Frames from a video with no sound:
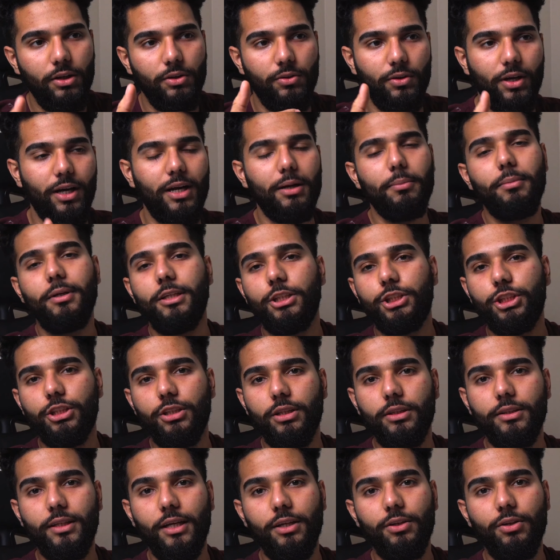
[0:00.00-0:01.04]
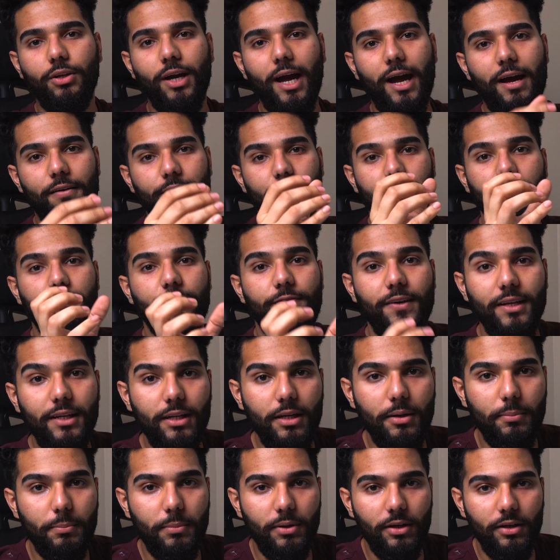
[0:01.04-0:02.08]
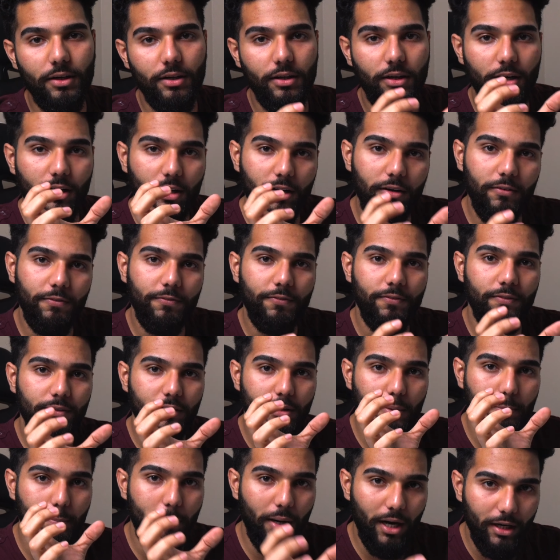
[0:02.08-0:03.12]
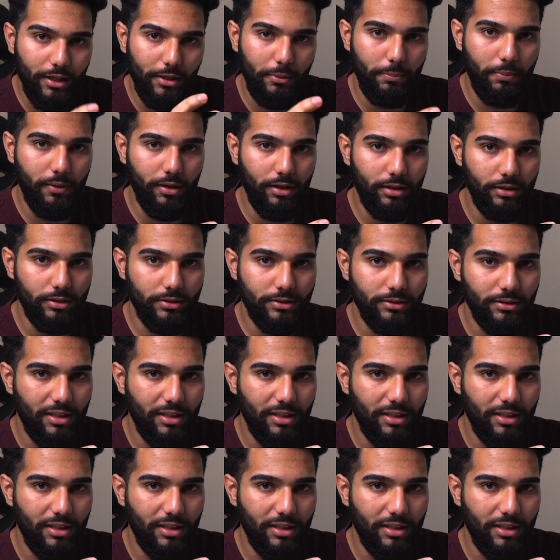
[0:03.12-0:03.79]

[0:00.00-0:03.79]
you gotta make sure that you have the VIN number of the body parts,